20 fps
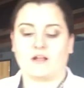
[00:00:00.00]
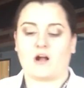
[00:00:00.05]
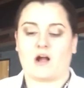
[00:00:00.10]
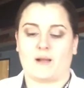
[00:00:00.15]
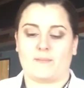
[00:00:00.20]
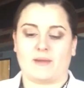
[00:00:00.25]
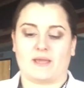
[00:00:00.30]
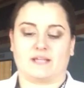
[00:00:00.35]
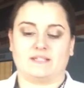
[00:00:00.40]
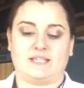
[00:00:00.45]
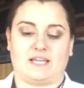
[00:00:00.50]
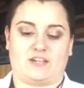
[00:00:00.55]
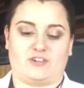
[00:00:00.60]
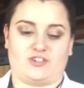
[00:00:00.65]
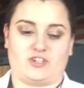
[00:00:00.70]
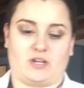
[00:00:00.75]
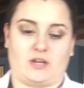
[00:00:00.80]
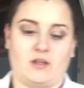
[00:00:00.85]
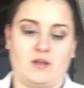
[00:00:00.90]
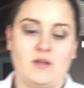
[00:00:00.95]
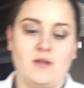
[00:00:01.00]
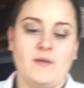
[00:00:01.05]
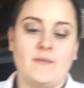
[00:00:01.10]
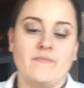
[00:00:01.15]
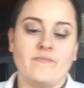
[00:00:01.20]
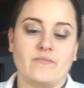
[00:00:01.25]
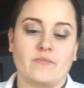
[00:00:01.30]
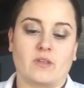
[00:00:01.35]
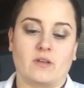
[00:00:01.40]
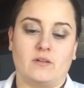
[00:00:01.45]
caught my attention.
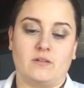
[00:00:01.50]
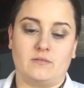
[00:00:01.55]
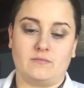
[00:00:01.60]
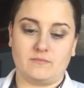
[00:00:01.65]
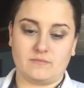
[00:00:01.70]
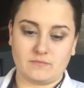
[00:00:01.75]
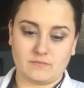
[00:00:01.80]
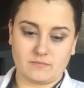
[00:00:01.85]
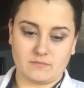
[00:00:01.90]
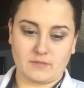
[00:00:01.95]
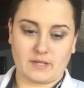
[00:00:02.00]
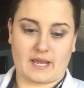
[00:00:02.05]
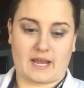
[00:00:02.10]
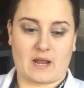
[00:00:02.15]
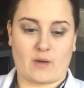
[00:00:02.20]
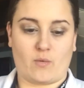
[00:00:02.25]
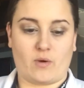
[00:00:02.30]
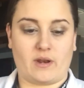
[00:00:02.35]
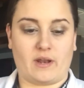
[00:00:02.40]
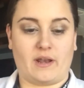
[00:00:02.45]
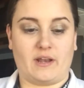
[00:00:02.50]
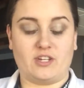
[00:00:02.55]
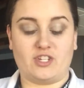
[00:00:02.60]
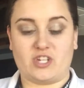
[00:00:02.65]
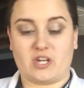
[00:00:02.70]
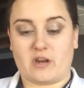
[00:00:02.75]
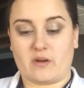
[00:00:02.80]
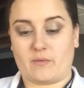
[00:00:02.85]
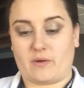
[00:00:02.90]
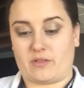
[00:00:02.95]
And I wanted to
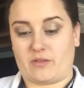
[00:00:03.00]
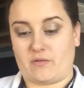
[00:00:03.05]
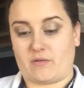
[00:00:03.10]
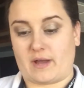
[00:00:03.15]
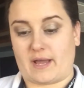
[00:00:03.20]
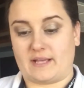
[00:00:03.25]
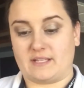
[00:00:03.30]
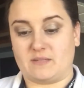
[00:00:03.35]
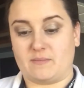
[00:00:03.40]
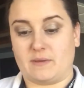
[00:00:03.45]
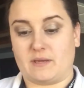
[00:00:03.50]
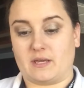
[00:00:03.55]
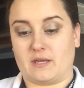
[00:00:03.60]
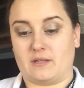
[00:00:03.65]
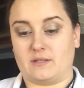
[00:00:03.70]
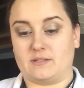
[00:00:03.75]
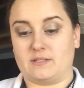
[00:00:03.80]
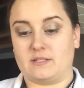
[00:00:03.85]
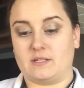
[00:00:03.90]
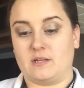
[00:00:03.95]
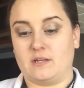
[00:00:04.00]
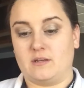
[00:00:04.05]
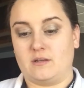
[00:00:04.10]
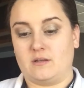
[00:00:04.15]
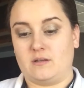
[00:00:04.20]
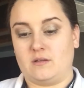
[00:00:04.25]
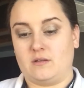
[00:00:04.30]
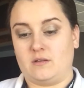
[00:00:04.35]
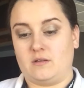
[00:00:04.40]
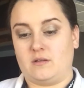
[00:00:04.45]
share it with you guys because
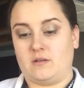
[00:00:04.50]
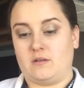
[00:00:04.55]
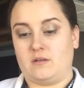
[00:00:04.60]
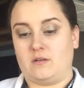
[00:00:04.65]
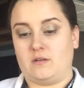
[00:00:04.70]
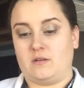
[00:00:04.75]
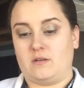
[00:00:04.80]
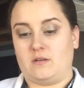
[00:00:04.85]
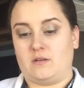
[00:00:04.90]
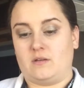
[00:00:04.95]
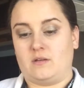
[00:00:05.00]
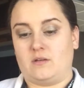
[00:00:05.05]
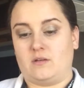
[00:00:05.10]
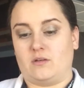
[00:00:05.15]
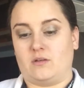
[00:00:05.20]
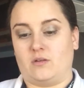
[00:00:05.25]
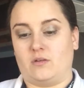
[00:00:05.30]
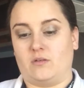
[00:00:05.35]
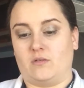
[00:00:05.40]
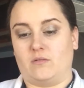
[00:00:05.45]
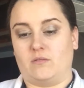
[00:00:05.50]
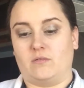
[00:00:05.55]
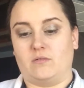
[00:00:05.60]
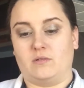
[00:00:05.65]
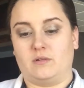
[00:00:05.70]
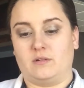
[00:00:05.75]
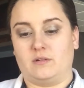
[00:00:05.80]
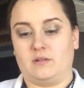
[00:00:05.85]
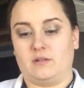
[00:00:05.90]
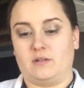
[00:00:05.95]
oh,
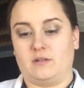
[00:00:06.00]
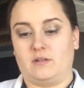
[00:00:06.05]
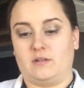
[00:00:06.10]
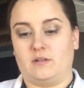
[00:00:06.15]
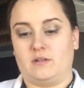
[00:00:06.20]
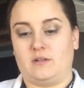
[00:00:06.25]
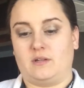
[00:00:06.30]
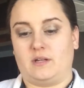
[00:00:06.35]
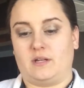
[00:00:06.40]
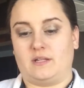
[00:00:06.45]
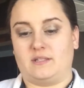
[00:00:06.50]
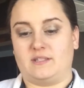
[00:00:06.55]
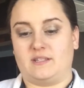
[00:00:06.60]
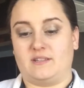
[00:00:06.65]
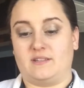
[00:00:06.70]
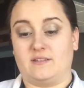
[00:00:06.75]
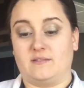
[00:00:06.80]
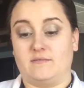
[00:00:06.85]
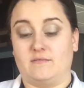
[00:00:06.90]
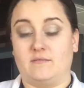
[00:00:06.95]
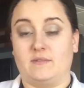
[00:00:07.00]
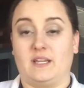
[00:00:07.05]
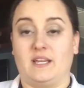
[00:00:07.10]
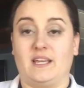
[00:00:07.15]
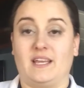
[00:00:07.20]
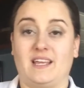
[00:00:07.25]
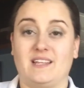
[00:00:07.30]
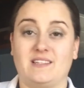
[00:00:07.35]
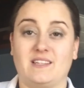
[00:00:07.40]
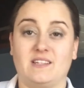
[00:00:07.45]
it's in
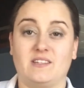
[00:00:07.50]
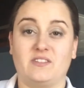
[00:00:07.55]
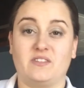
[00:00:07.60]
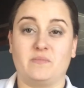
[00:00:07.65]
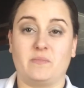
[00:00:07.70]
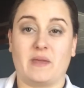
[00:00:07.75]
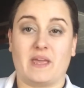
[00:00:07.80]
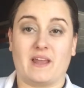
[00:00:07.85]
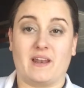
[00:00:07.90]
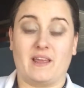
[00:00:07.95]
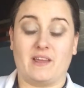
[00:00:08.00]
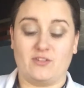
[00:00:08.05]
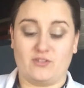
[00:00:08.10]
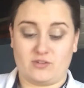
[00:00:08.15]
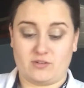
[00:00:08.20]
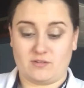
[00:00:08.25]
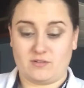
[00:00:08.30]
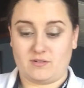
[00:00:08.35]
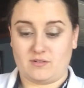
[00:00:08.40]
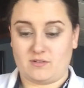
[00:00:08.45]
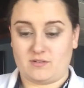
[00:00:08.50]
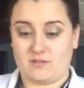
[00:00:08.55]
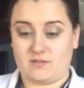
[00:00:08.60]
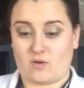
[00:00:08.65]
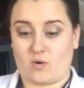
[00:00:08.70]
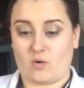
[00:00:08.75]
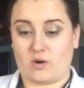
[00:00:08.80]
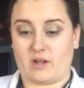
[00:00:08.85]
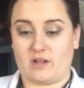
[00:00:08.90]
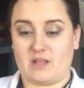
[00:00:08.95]
it's in Spanish.
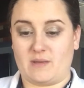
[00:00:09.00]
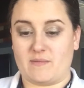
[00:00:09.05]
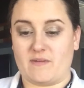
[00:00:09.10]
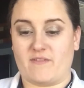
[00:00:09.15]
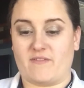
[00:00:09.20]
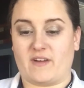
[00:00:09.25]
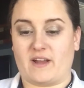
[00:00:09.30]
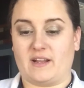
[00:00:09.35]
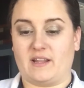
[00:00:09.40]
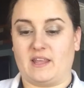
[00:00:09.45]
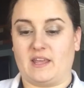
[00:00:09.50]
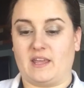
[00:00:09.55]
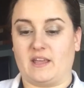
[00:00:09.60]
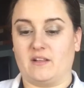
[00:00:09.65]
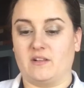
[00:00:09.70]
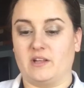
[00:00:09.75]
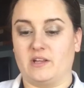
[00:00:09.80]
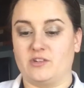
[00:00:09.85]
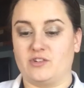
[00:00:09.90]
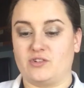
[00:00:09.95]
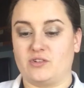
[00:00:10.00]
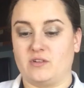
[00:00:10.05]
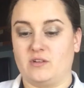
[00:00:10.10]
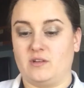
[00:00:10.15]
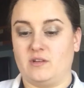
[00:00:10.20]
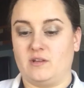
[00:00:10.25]
Hold on, let me find the English.